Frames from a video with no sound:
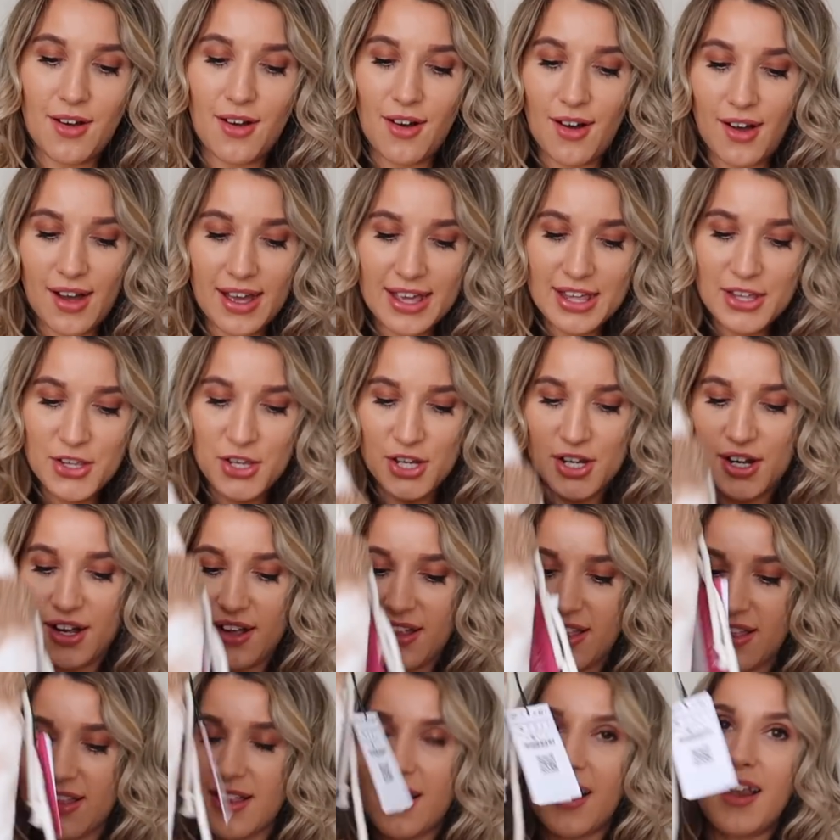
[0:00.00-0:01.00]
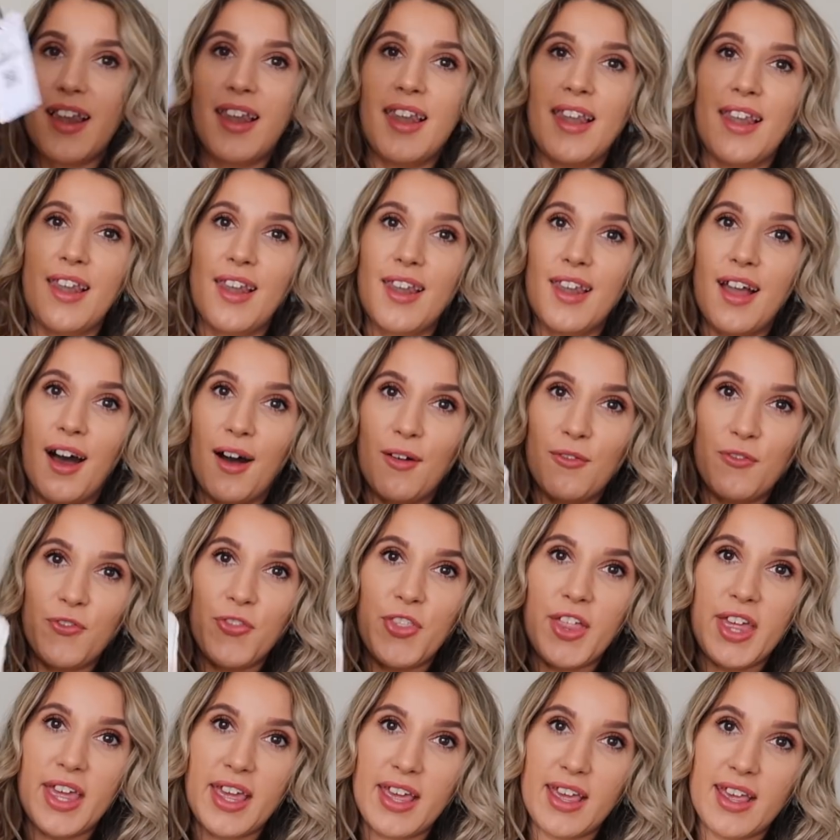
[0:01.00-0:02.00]
I just love
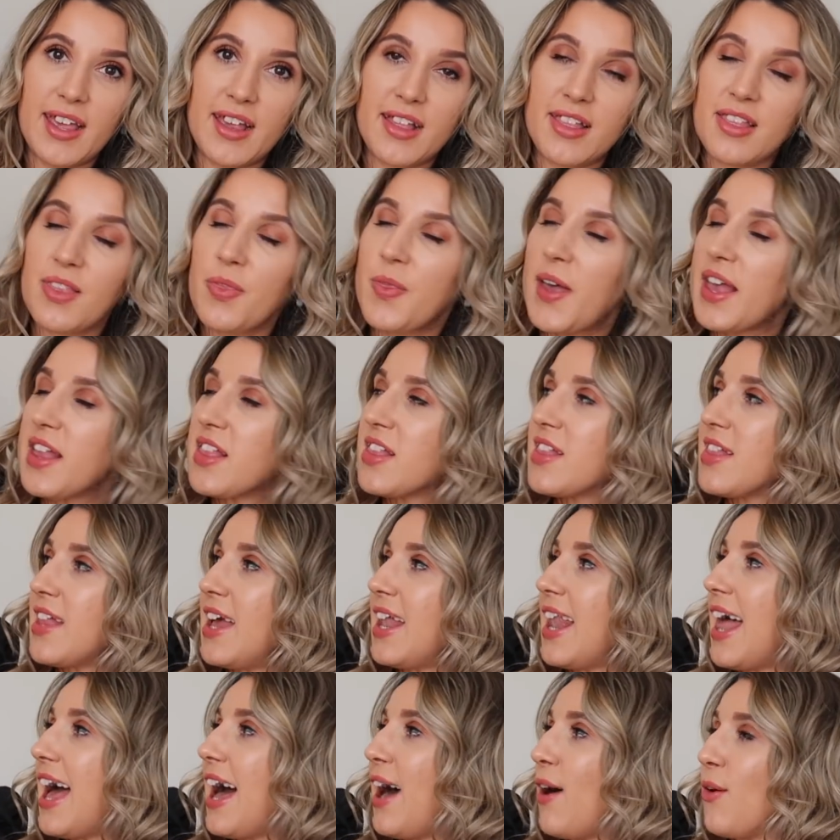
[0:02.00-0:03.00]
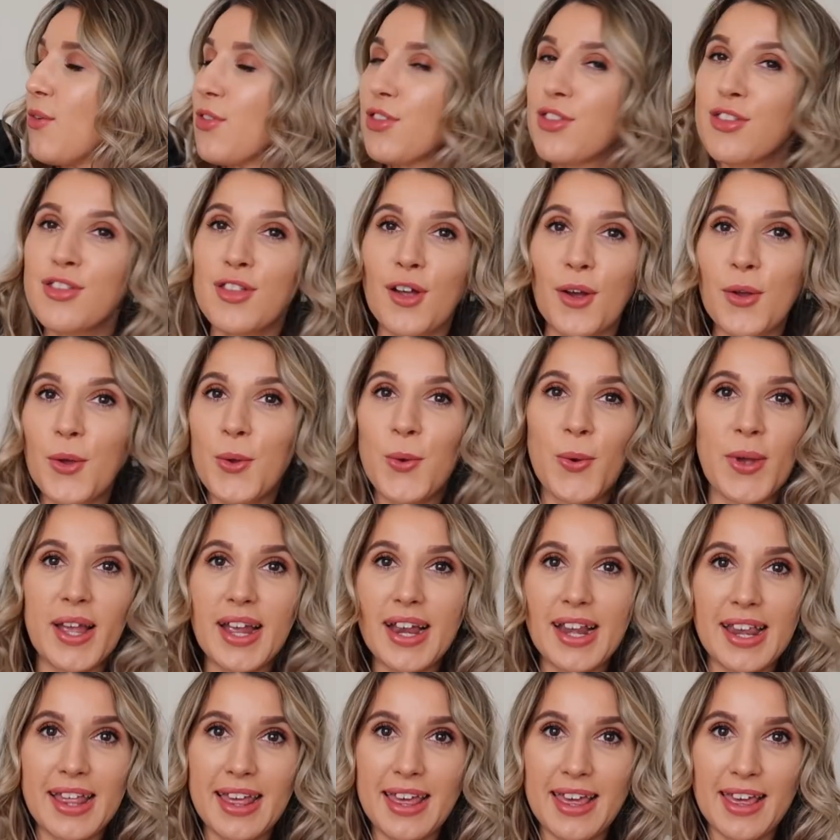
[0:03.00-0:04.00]
these. They sell out so
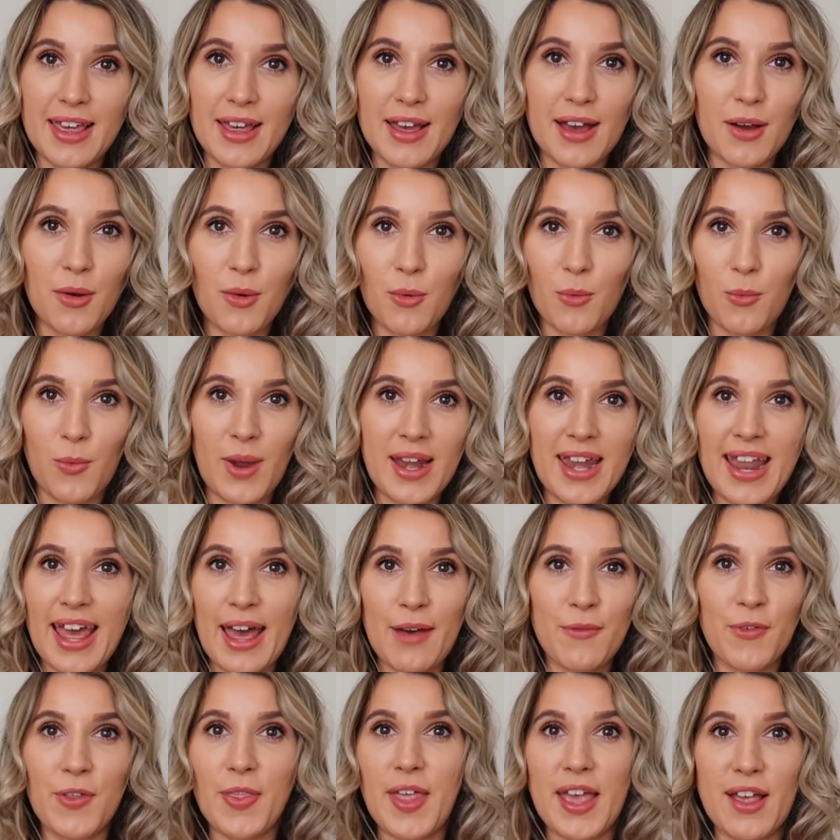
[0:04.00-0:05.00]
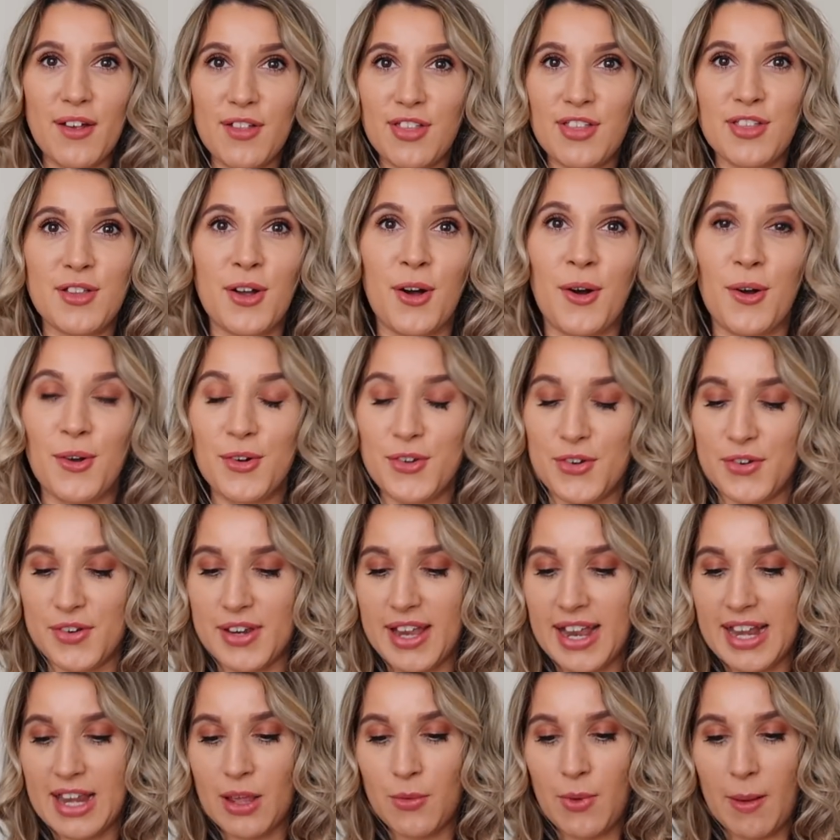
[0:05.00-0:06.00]
quickly whenever they are stocked on
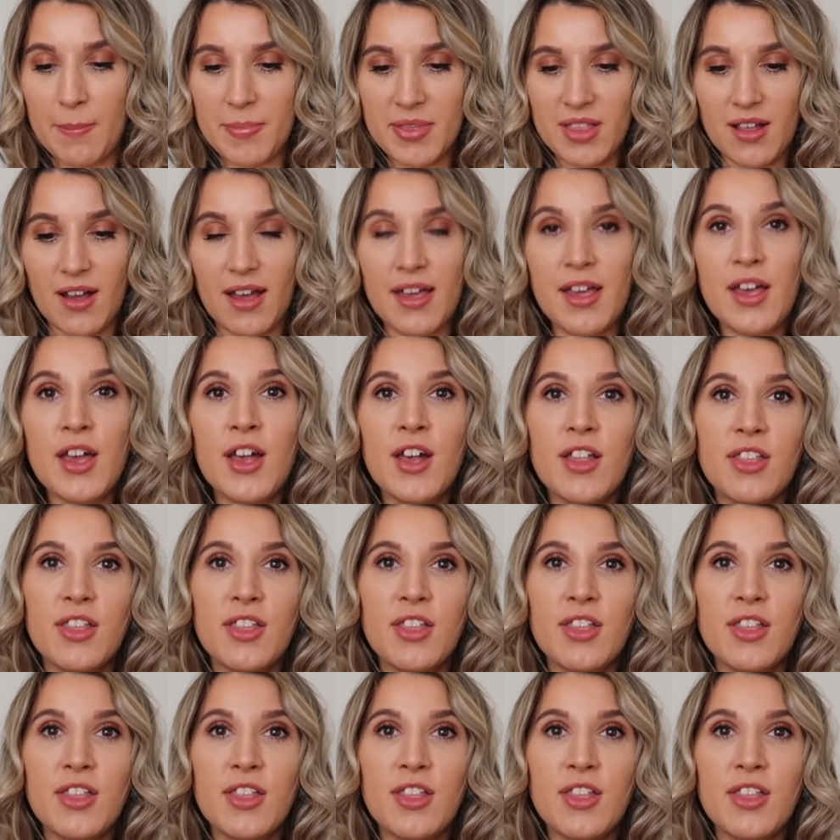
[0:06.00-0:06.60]
any website.